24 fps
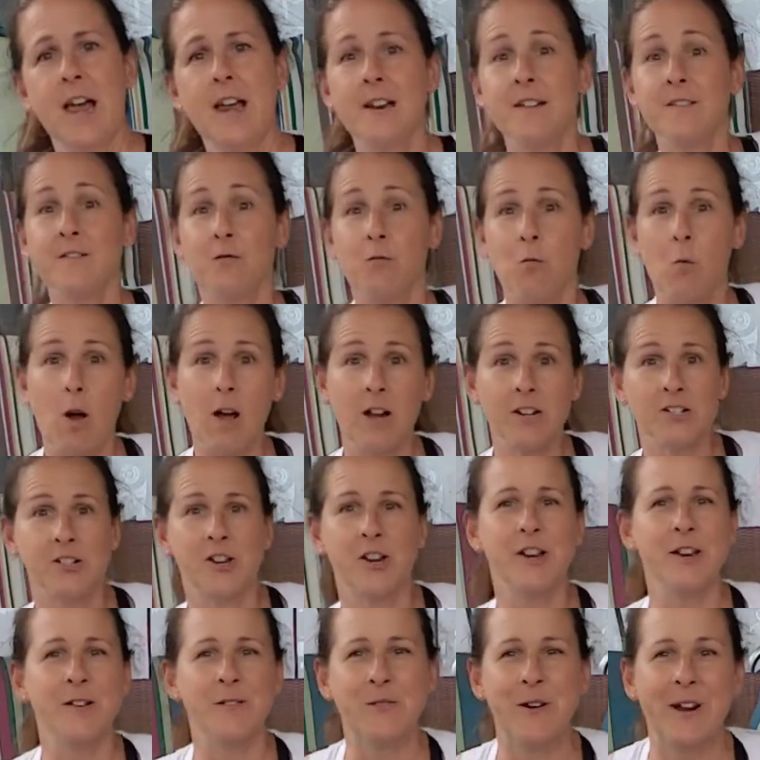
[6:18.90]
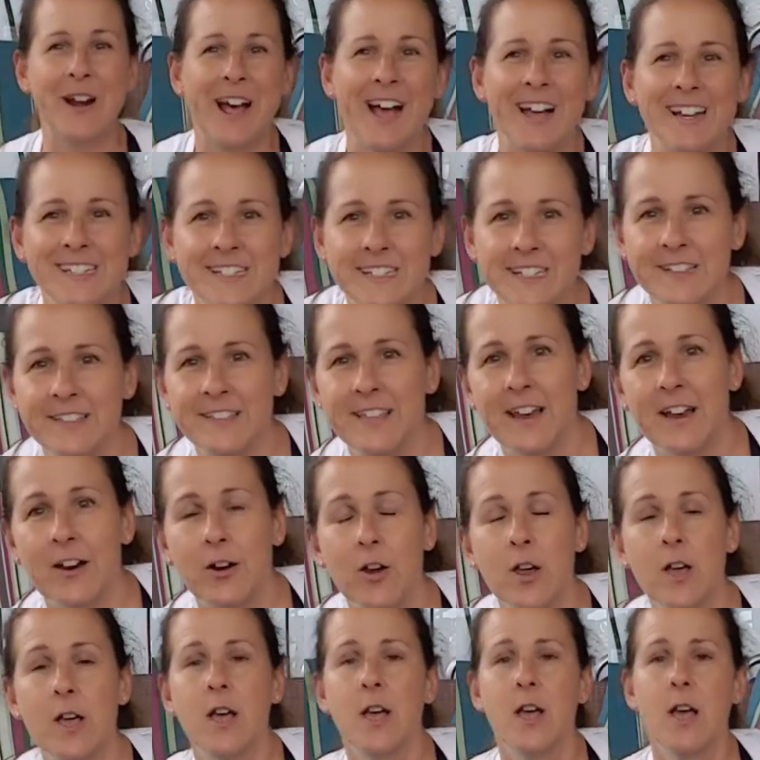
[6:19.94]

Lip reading: kind of watching what I did there.